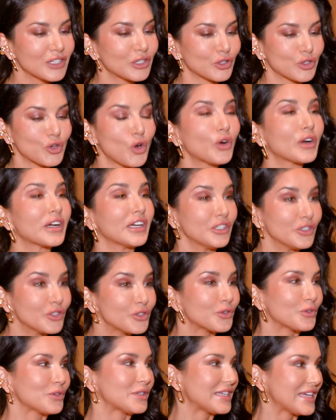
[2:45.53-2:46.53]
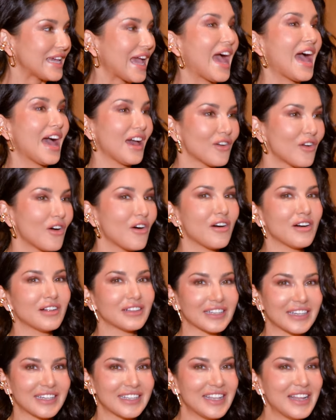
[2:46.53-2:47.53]
There's no kanjusi at all
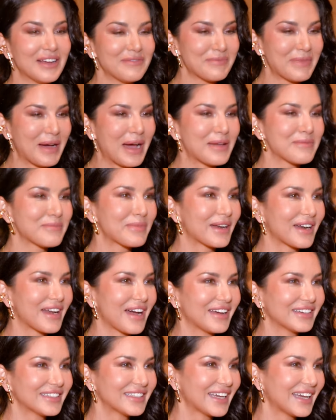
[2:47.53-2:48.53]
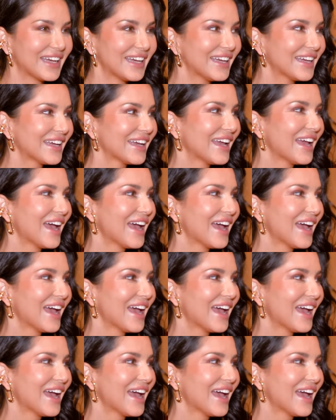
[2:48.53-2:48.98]
in my parante.